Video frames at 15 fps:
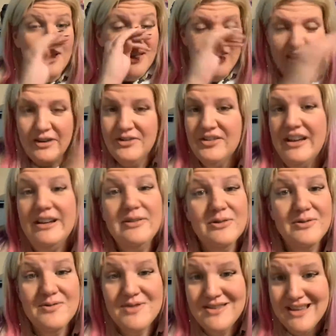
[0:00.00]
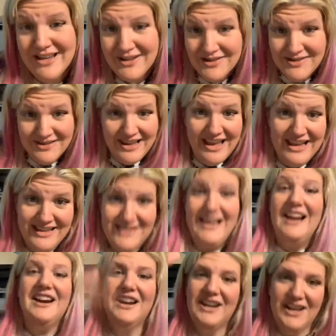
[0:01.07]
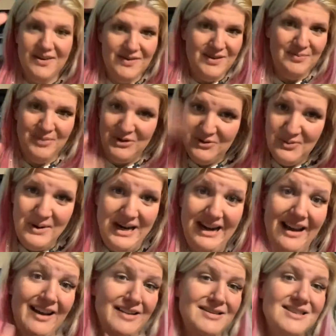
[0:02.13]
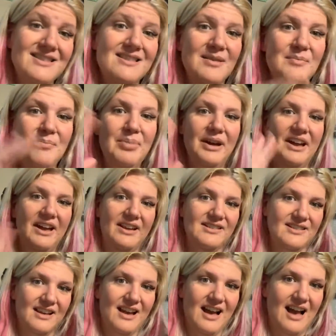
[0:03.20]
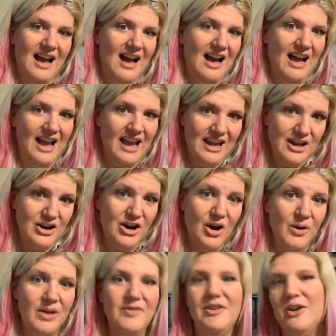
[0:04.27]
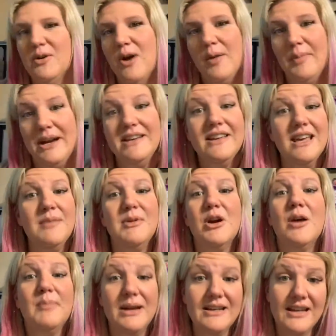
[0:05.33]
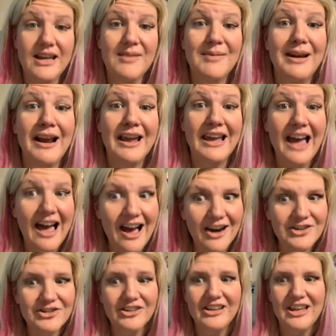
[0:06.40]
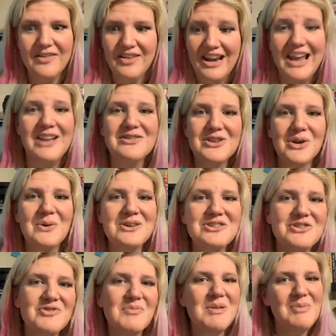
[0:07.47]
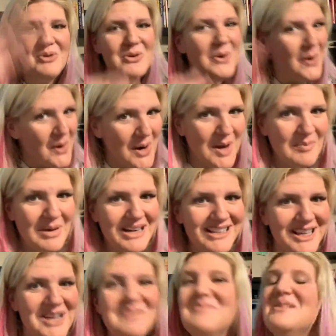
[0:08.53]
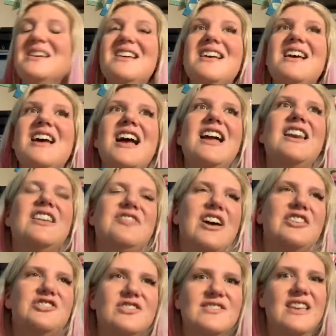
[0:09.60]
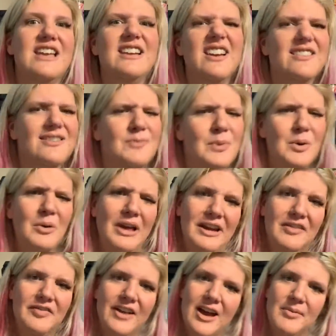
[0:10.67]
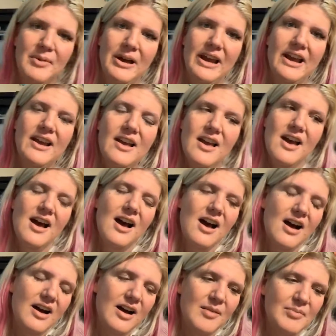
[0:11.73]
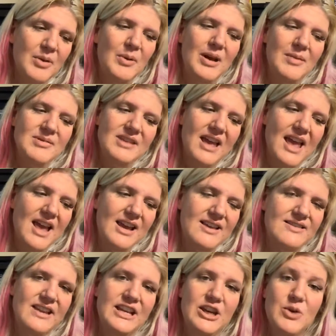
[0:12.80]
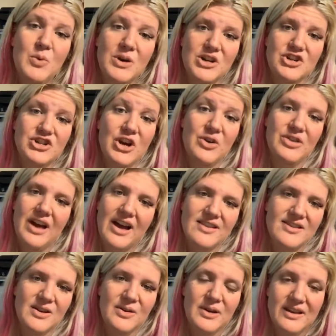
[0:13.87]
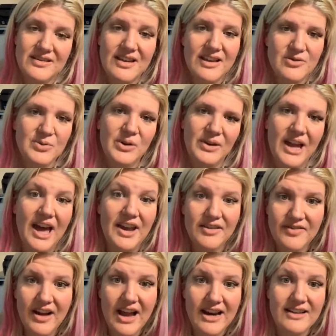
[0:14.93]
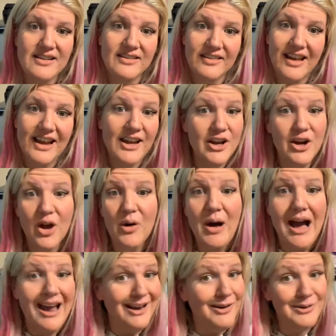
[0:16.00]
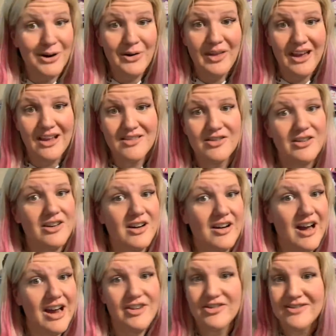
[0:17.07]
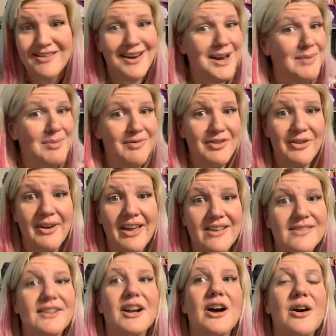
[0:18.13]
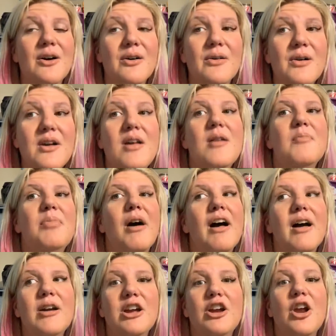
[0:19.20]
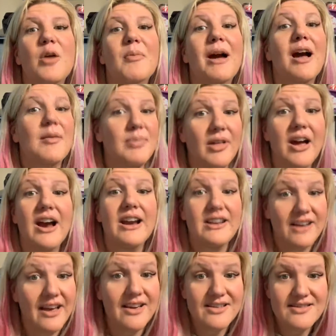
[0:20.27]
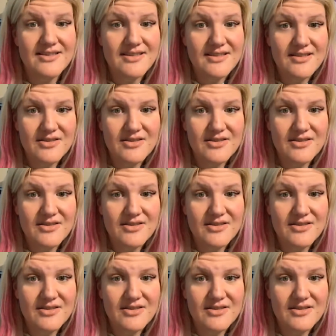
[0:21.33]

There's like 6 executives between us, but you know, if you're on my team, you're on my team. And I actually even answer questions from people who aren't on my team. And that's just because we're like a family. But what I'm saying is, like, you want to show that. So it's really edifying to, like, you know, I don't know the answer. I just signed up a few days ago, but, you know, my upline does.